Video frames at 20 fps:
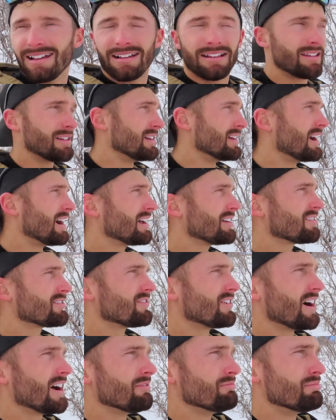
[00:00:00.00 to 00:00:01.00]
It's It's a nice
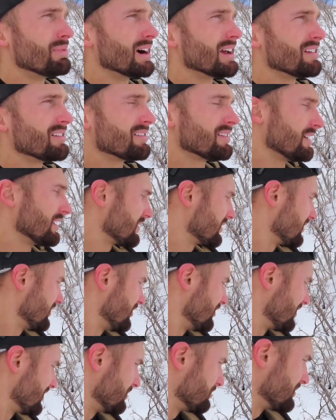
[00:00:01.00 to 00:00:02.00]
five by six
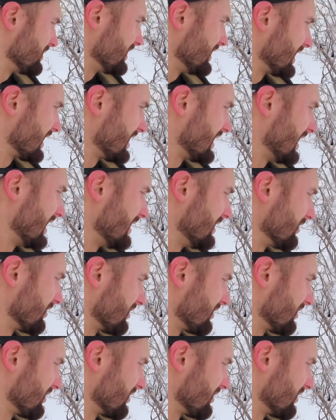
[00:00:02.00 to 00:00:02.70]
or something like that,